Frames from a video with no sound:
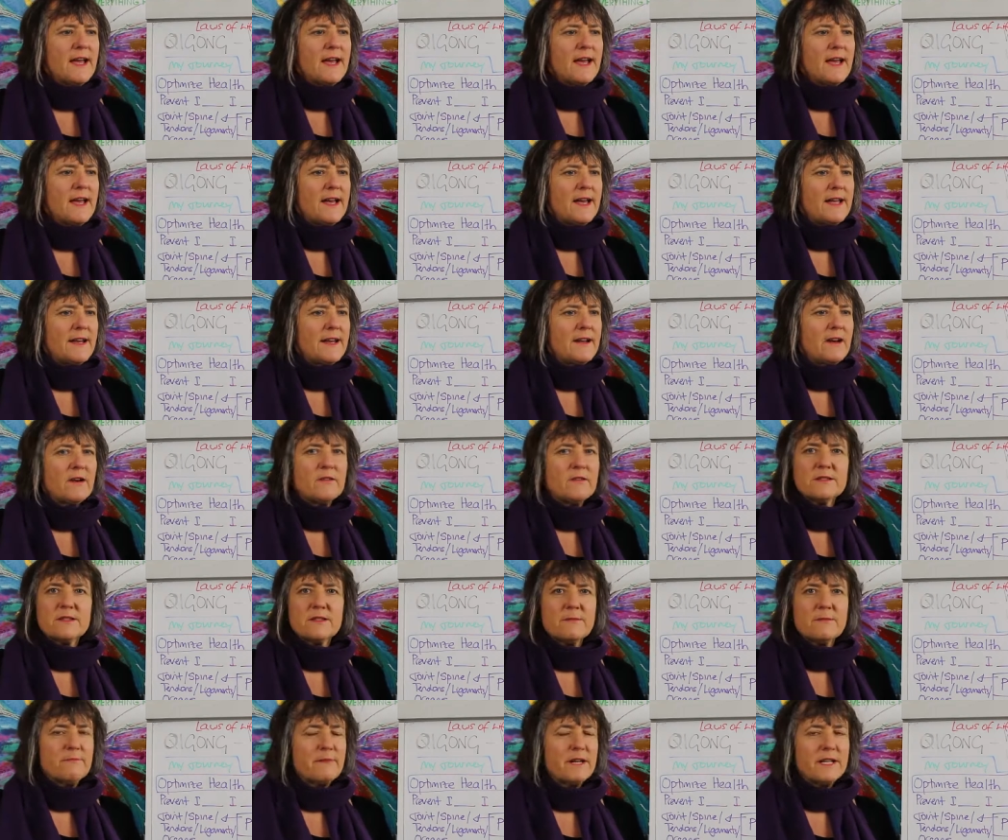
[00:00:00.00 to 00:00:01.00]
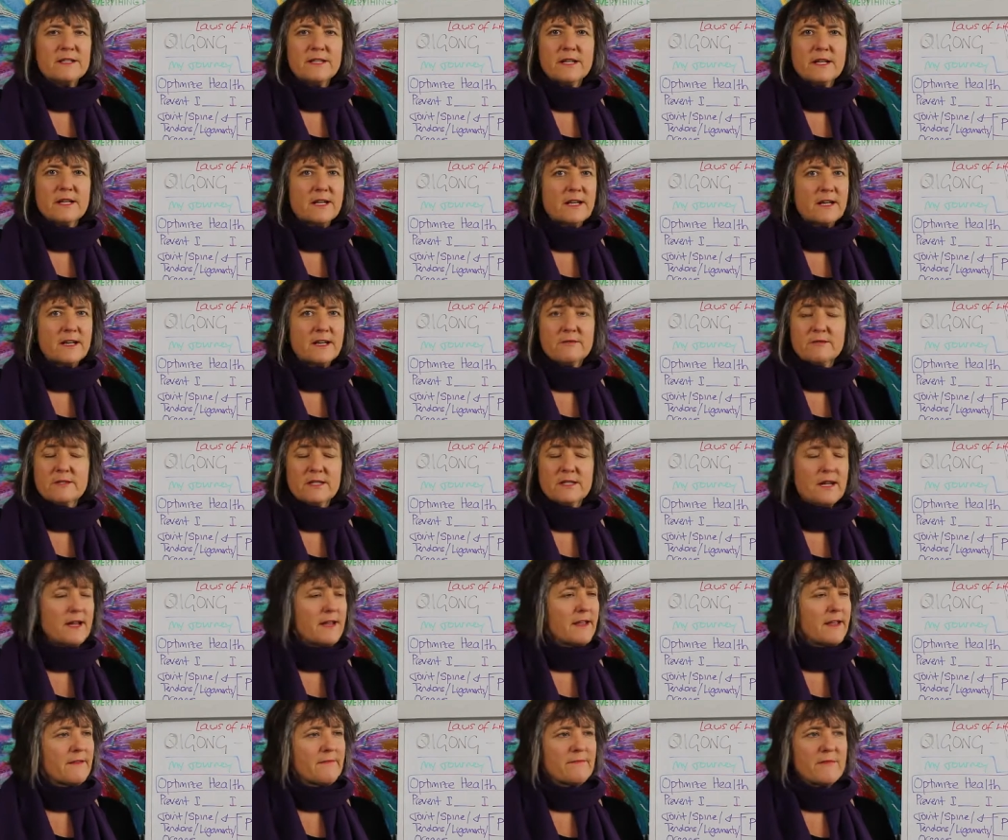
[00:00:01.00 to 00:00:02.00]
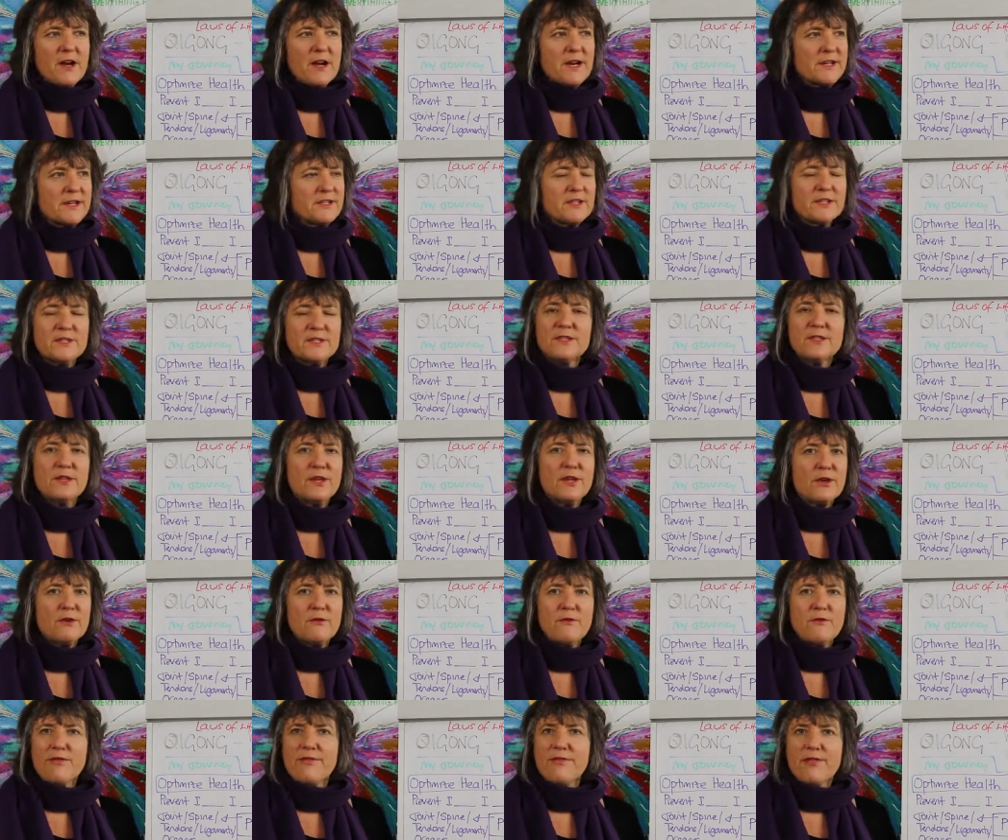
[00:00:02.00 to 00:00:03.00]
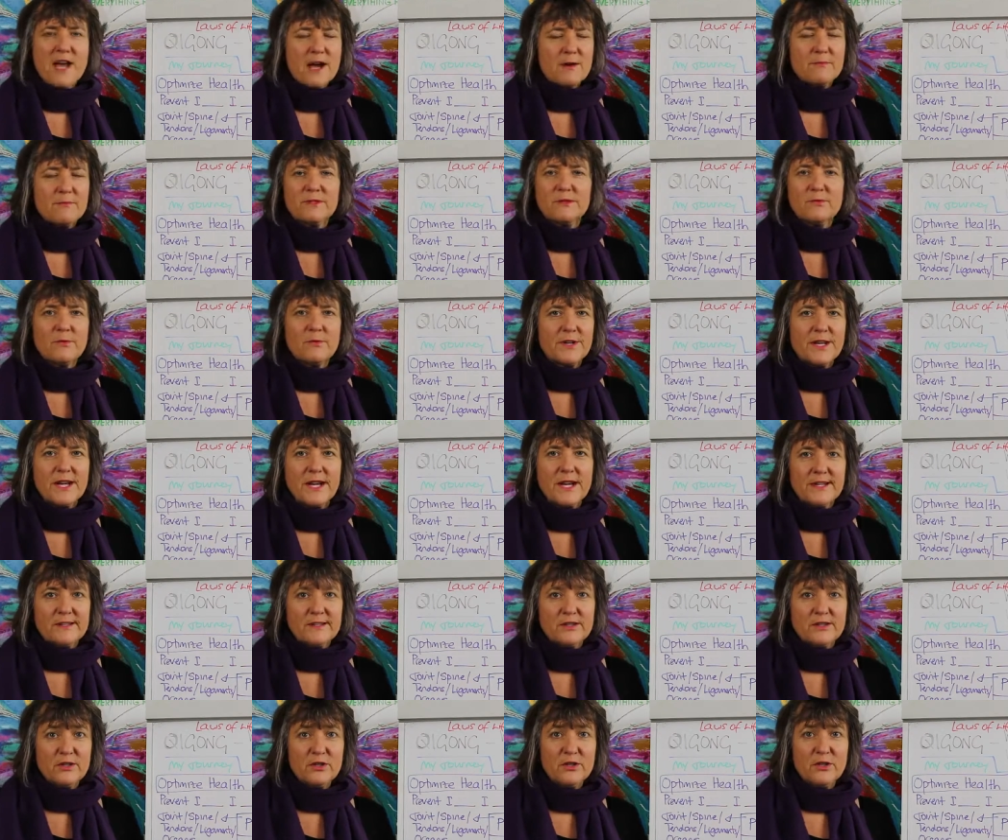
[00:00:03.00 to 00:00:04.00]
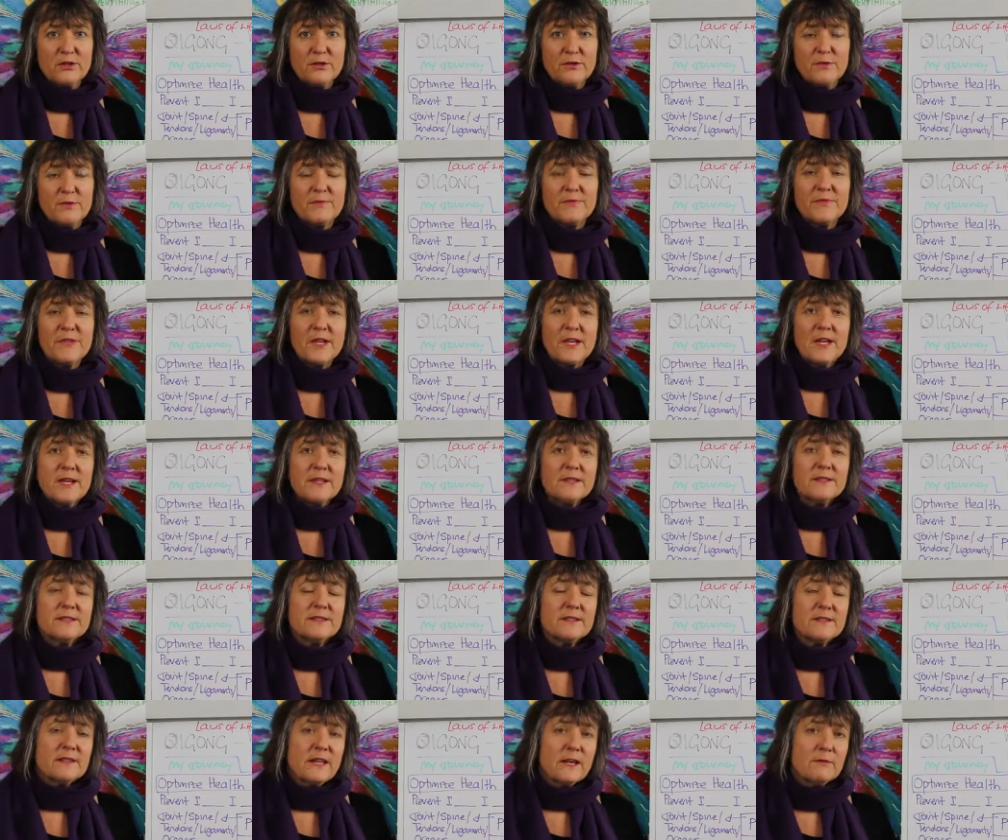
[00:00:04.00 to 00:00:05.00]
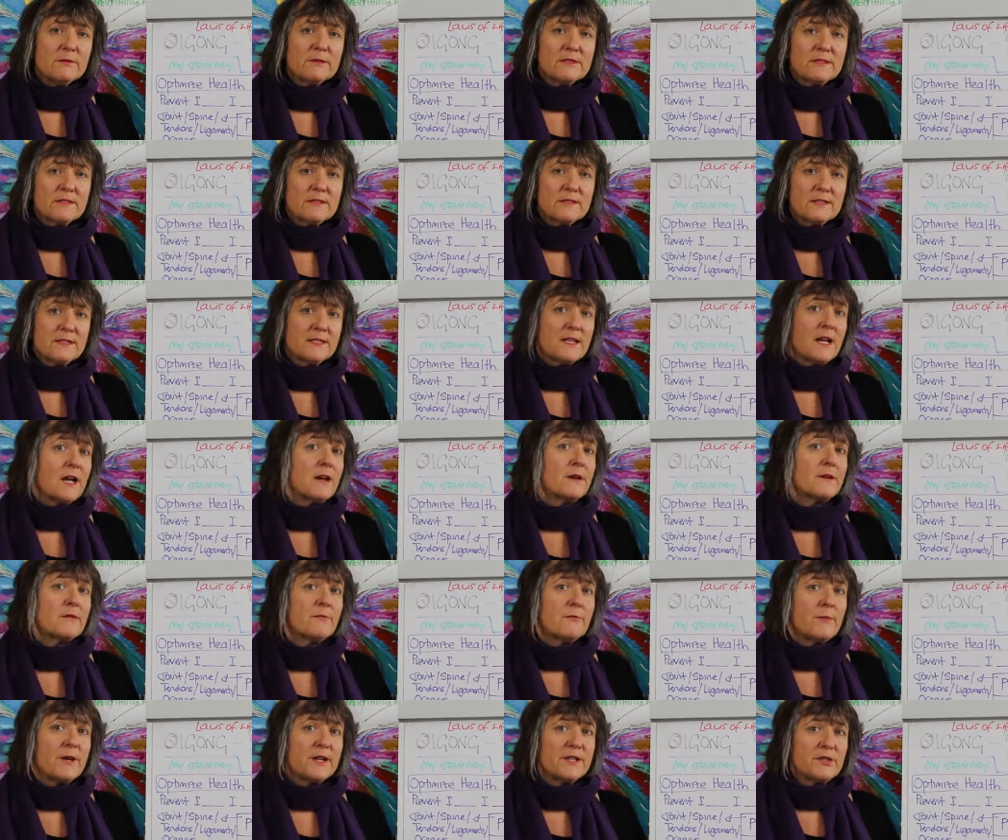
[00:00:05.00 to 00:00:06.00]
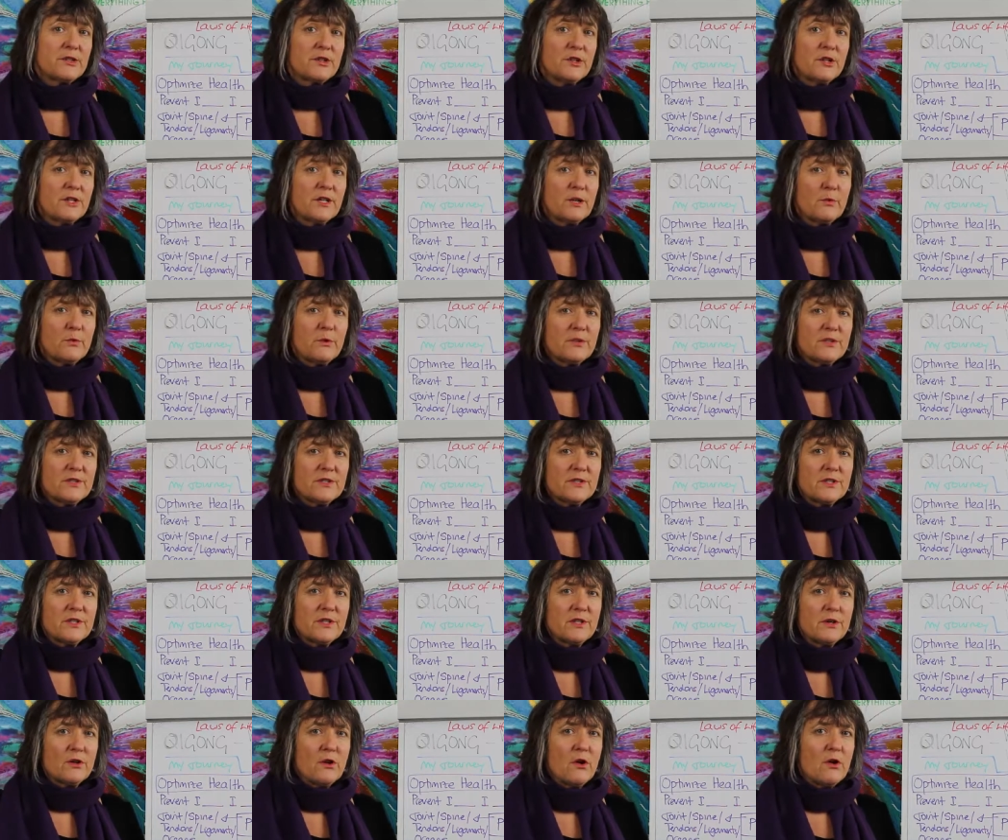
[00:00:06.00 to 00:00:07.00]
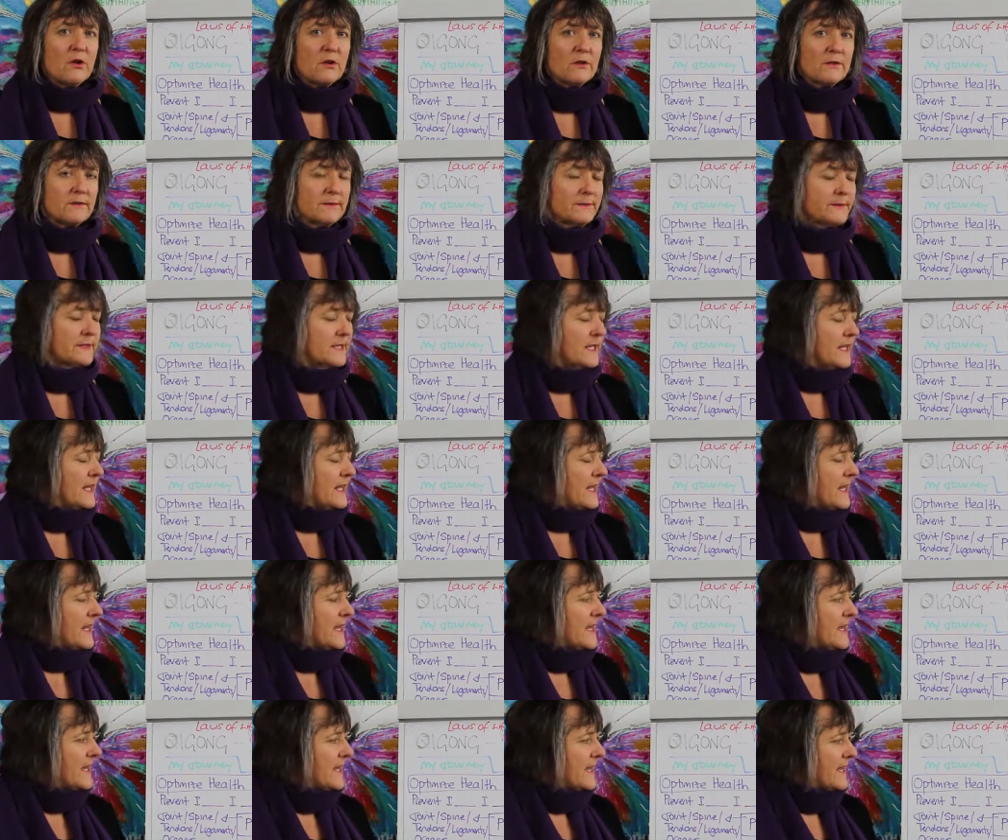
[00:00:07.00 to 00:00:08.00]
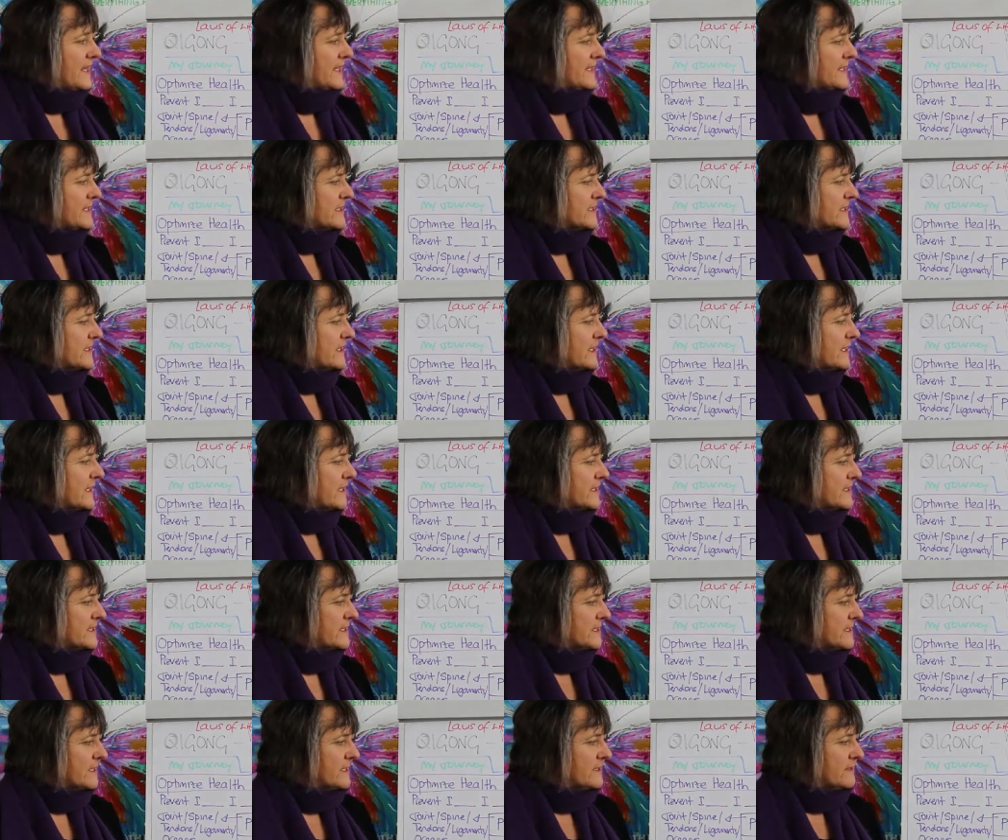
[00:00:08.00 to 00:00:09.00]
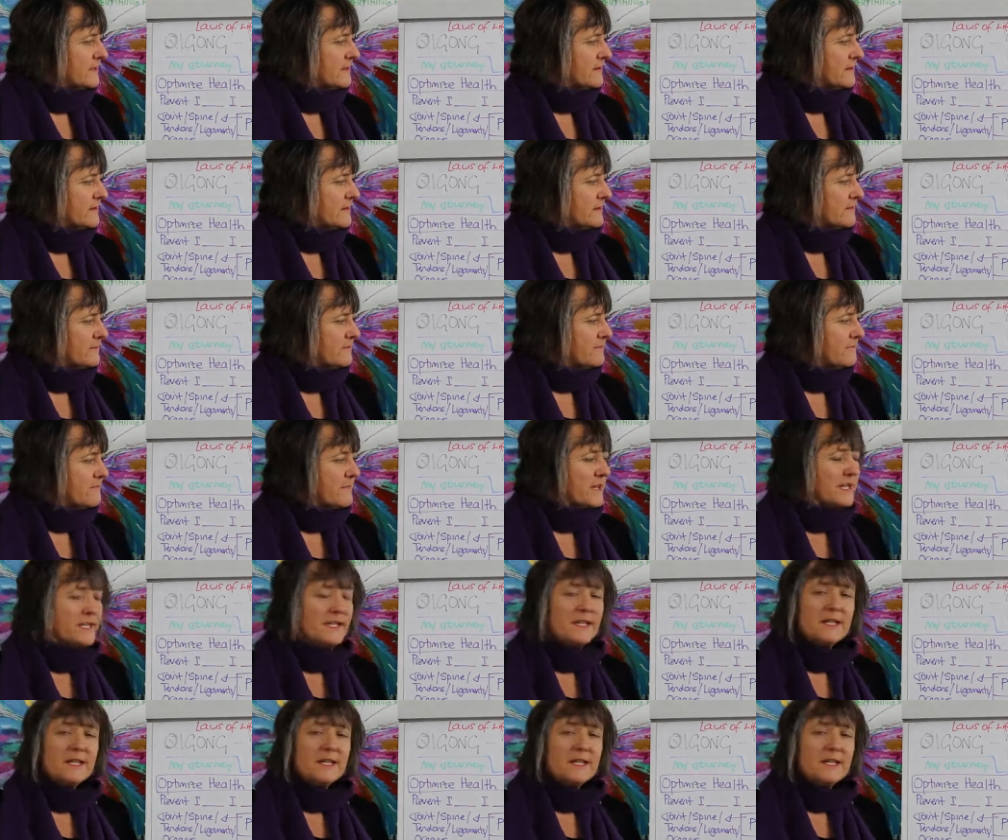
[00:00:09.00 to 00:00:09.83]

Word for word: and I was immediately it was like I just knew that was what I had to do so that was the start of my journey with Qigong and I did many